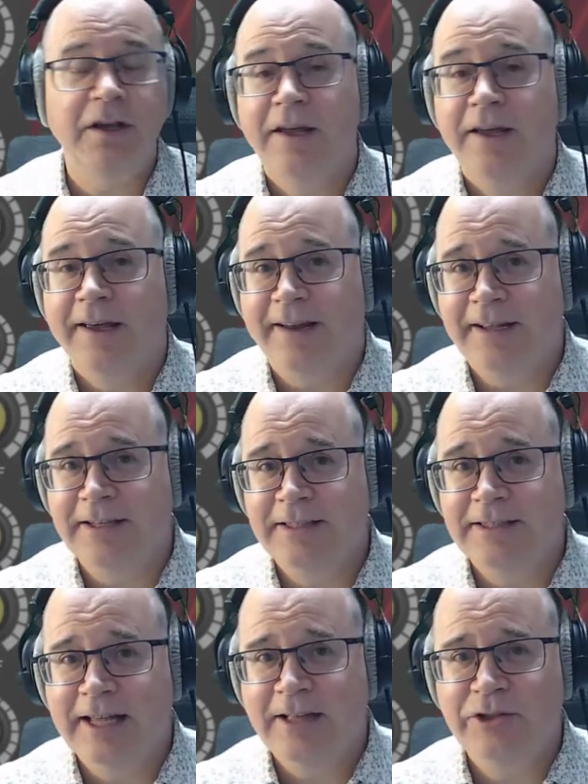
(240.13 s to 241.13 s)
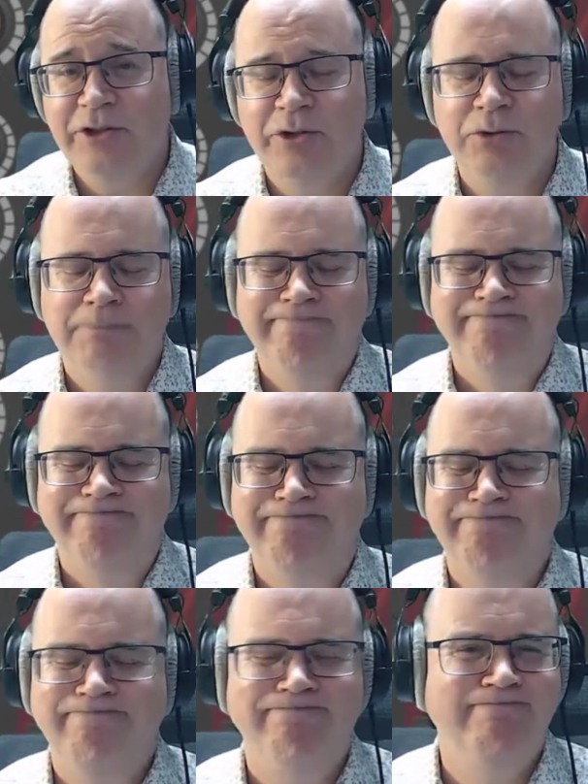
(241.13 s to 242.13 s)
and I can tell you,
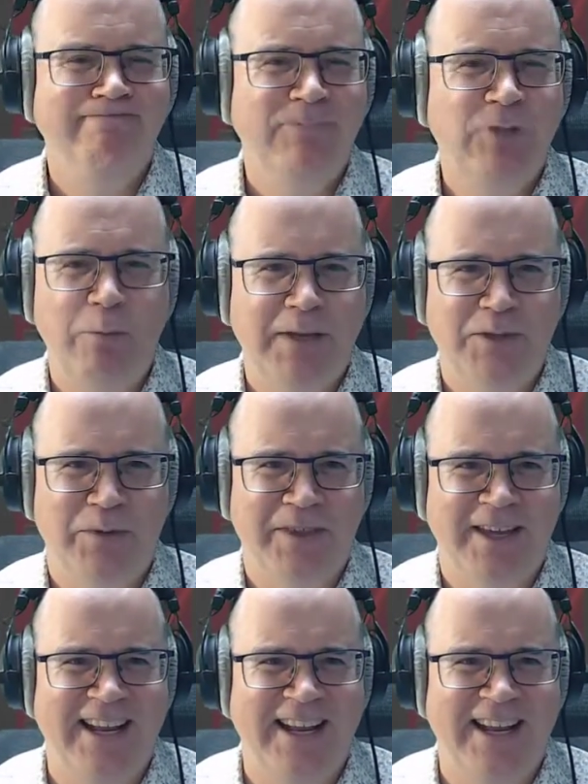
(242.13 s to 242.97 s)
don't mess with it.